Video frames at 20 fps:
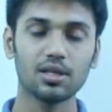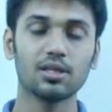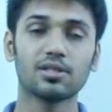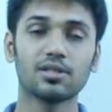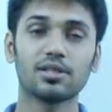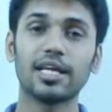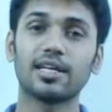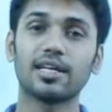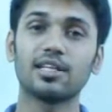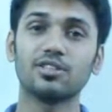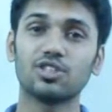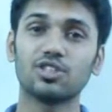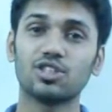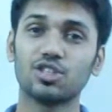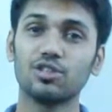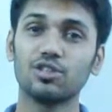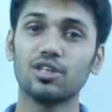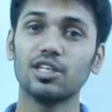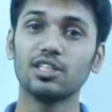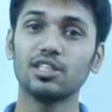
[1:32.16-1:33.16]
that
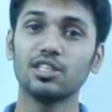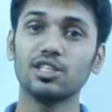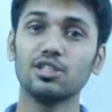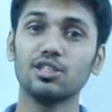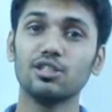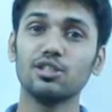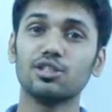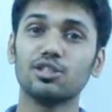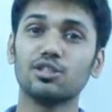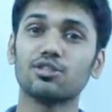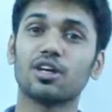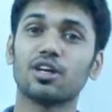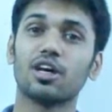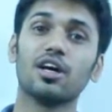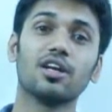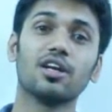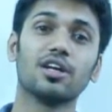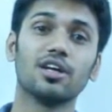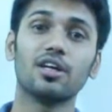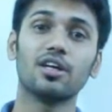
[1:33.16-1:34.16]
you need to
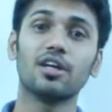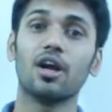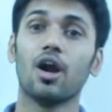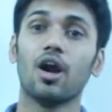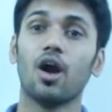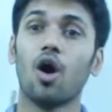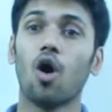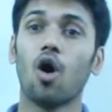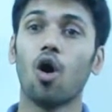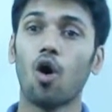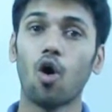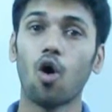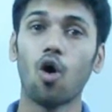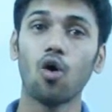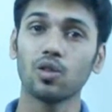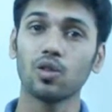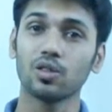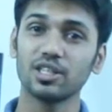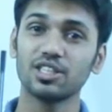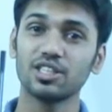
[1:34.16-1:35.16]
color
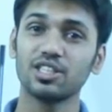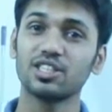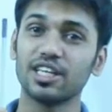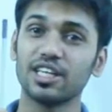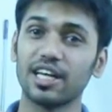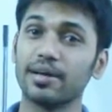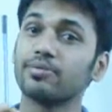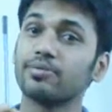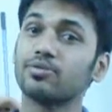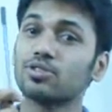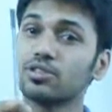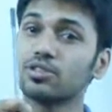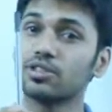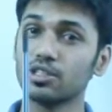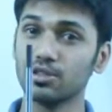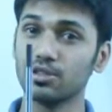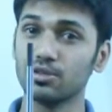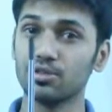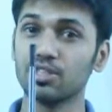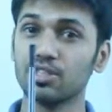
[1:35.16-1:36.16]
all these shapes
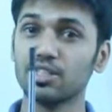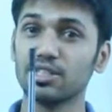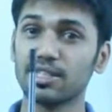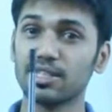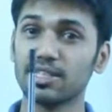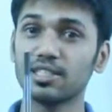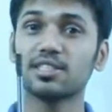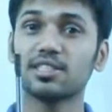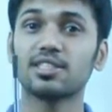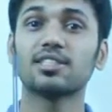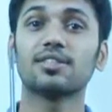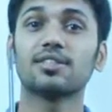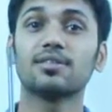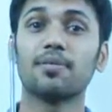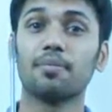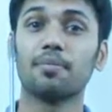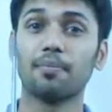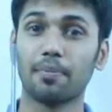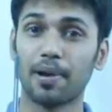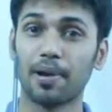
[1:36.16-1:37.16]
using this
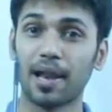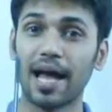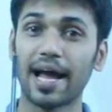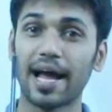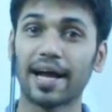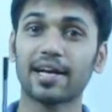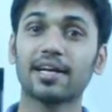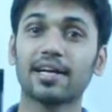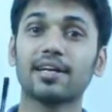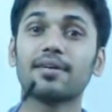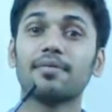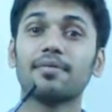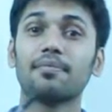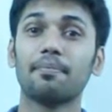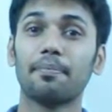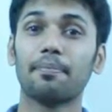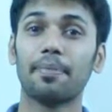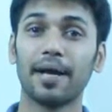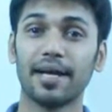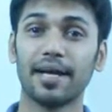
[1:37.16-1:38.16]
black
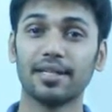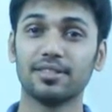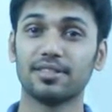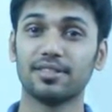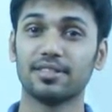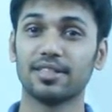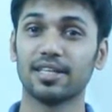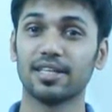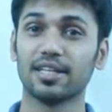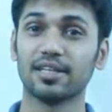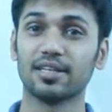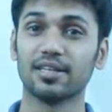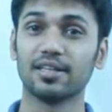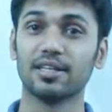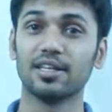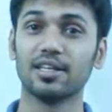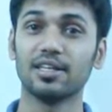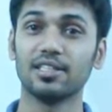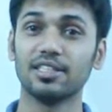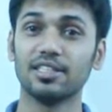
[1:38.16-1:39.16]
pencil.
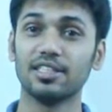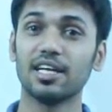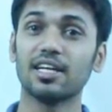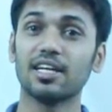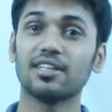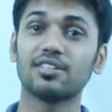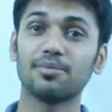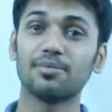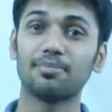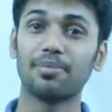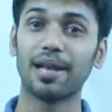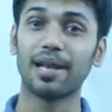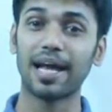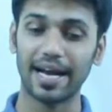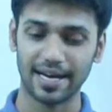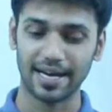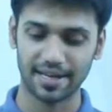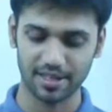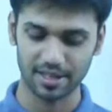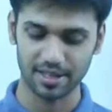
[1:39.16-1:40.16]
Yeah, it's a
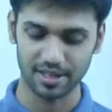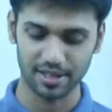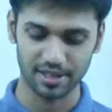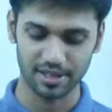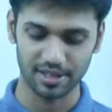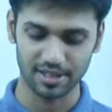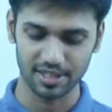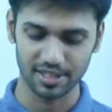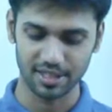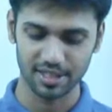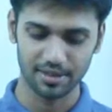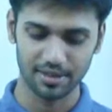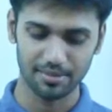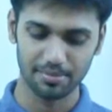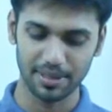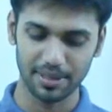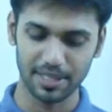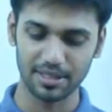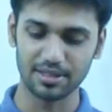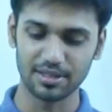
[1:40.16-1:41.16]
black colored
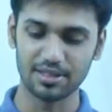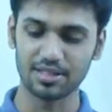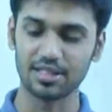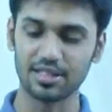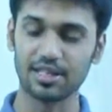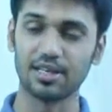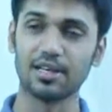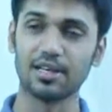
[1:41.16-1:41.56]
pencil.